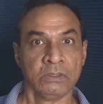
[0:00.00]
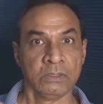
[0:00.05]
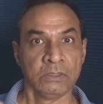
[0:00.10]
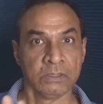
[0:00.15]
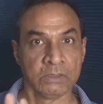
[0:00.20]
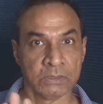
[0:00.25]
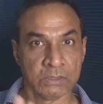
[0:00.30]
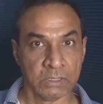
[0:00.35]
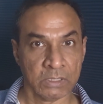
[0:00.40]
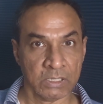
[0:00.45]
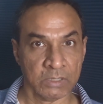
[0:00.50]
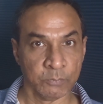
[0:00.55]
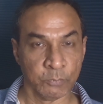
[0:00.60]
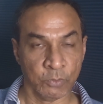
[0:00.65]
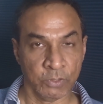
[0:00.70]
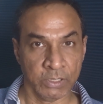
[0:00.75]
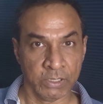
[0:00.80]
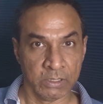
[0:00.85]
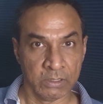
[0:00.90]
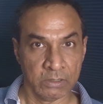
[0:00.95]
The third
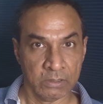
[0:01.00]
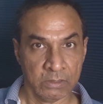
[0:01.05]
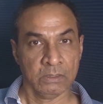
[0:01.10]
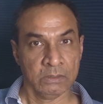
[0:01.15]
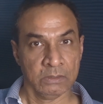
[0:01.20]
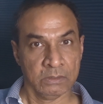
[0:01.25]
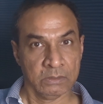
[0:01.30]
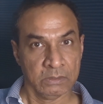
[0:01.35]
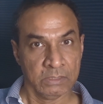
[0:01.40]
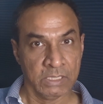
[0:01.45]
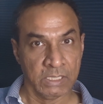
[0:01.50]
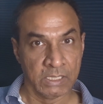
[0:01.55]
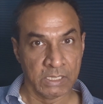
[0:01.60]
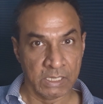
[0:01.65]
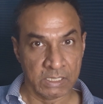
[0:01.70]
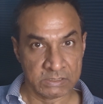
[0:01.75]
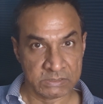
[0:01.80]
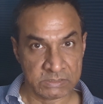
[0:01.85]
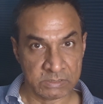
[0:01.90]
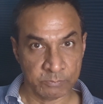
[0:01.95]
point, there
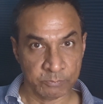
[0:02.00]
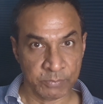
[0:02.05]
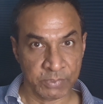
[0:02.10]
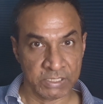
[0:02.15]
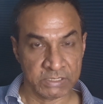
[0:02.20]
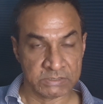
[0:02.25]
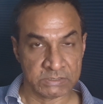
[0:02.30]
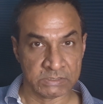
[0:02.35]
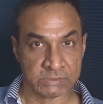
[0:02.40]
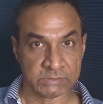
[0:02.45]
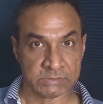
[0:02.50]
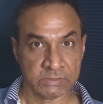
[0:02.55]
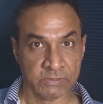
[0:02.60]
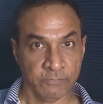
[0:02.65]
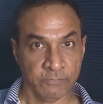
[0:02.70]
are some places